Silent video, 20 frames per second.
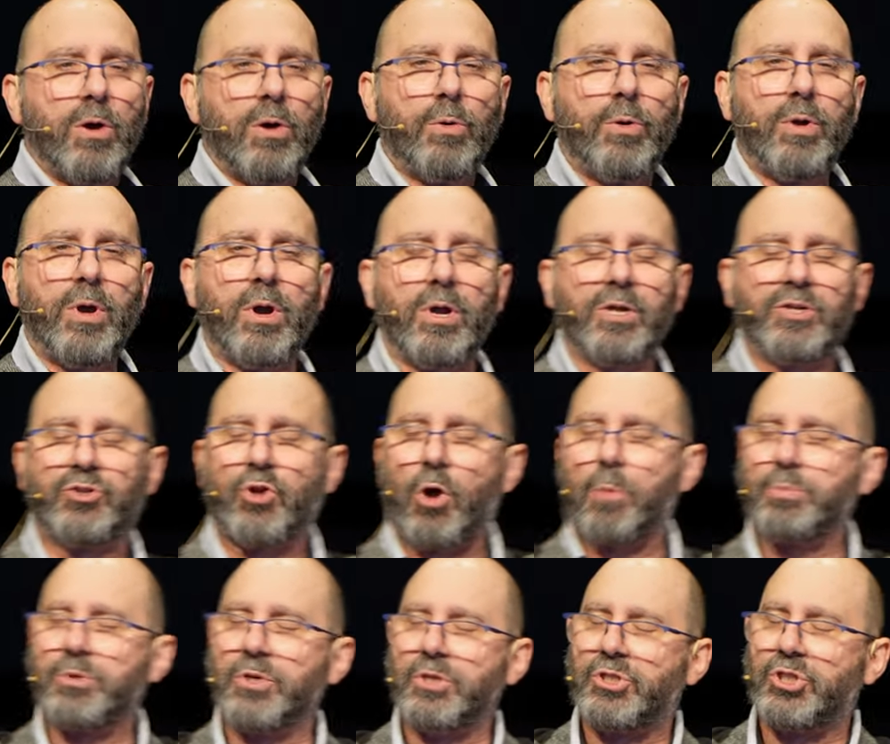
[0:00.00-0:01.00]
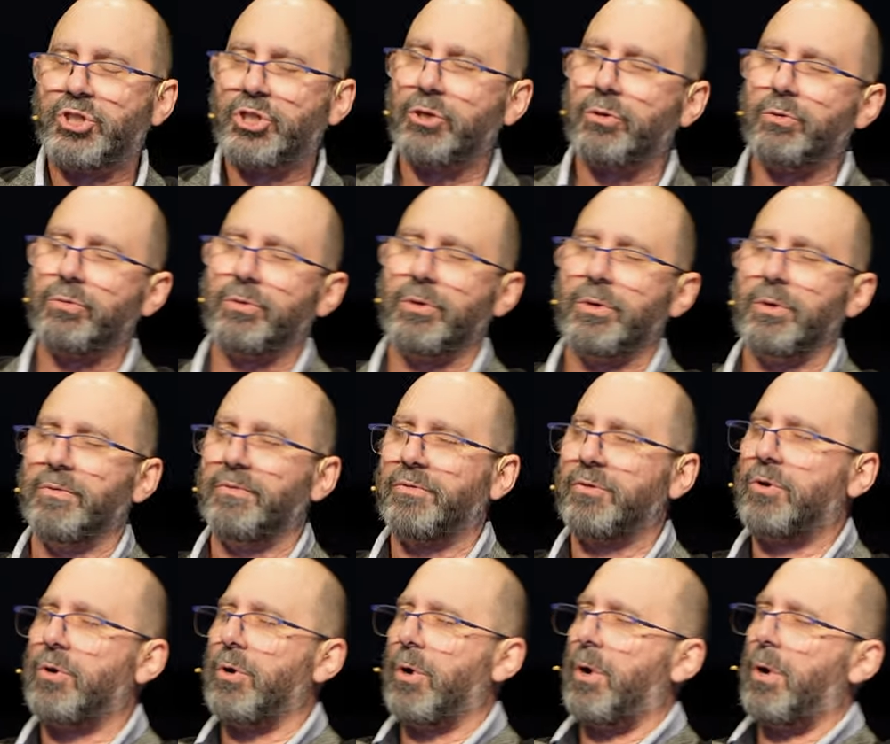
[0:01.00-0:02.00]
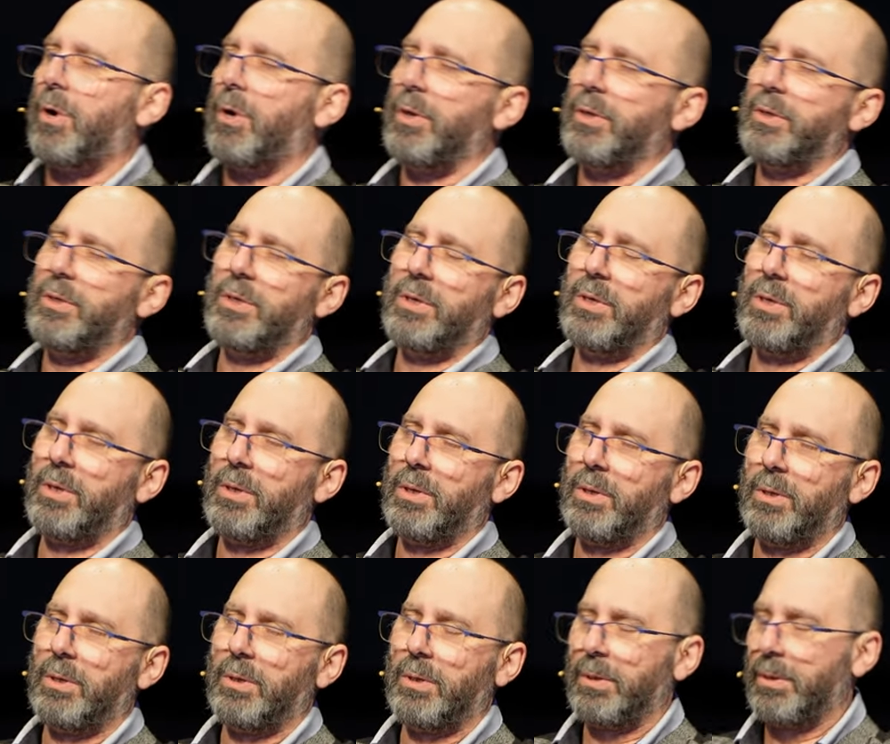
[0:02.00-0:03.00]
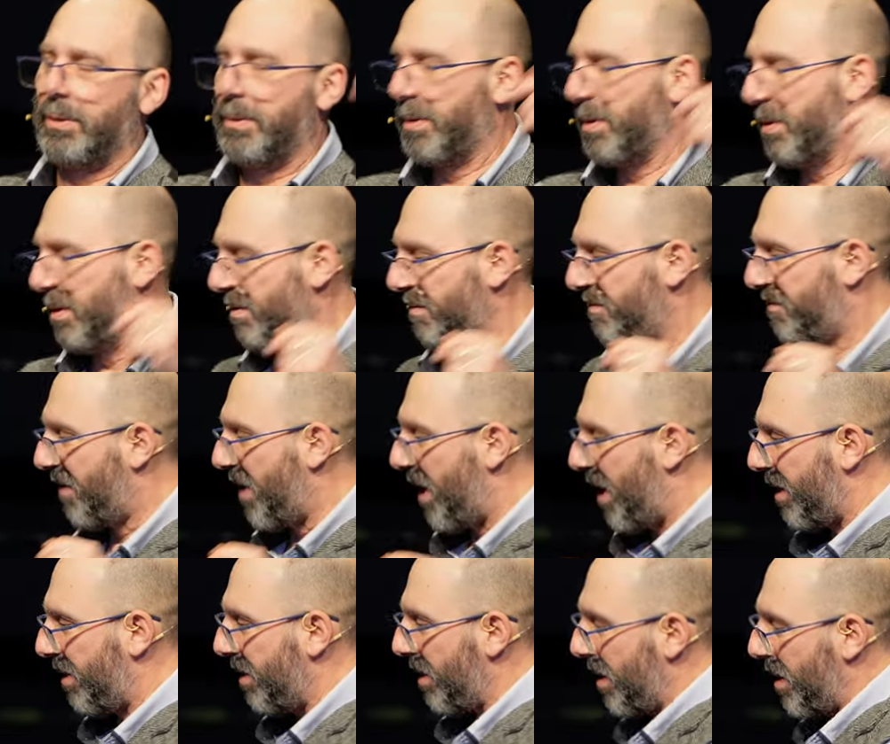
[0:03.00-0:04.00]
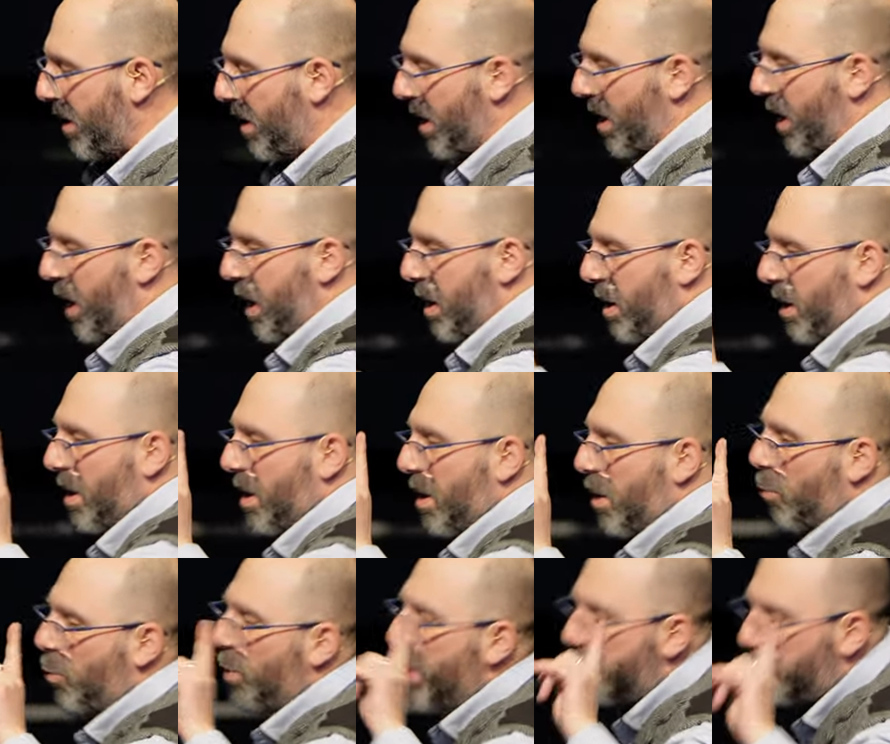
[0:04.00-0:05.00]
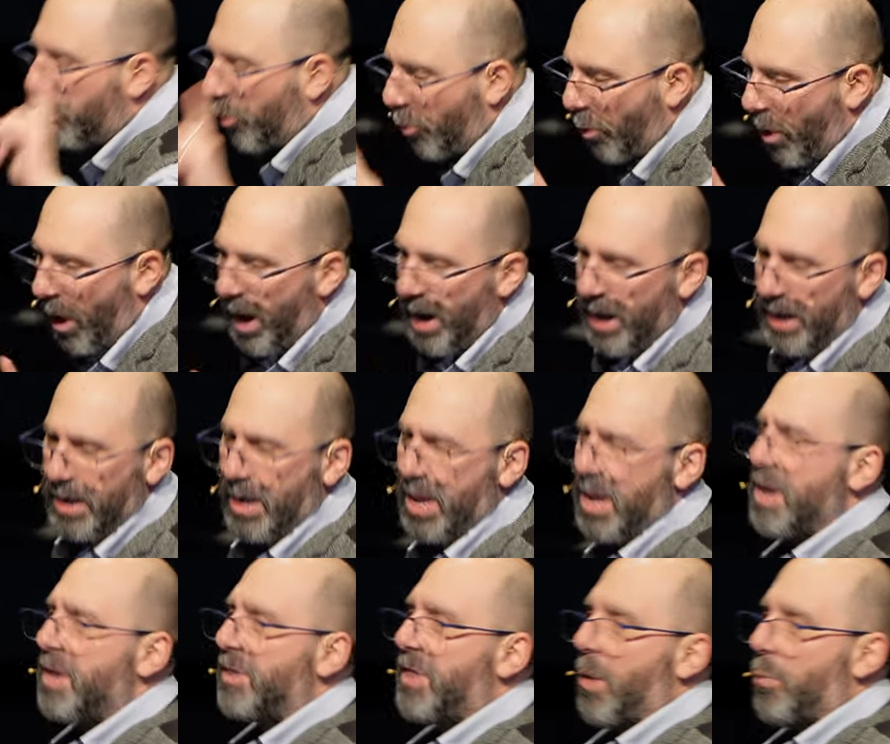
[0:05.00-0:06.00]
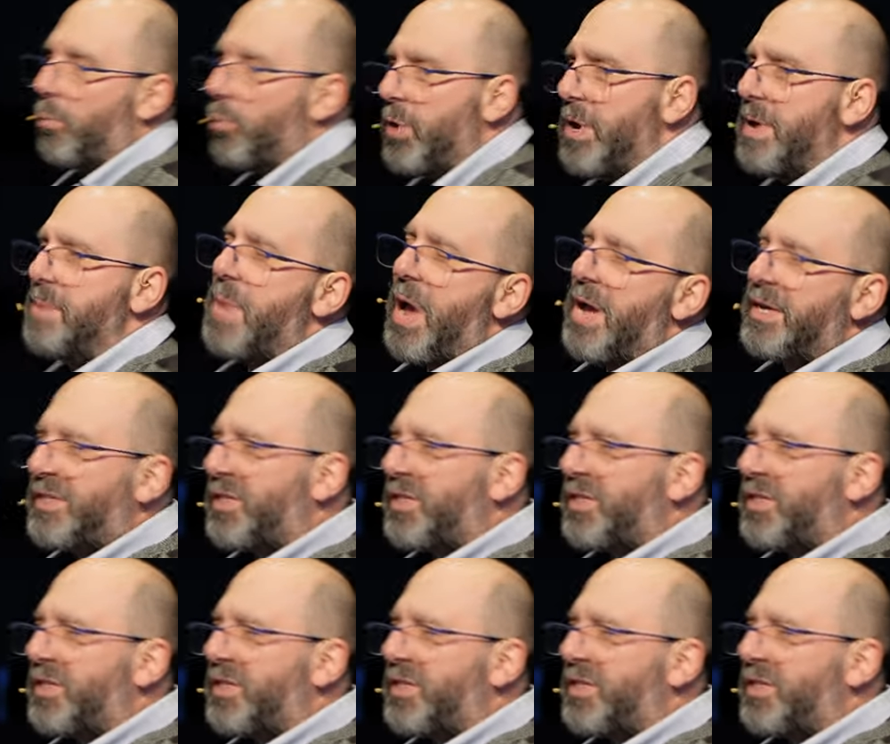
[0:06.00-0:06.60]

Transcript: we are adopted children of God. Father, we pray that we may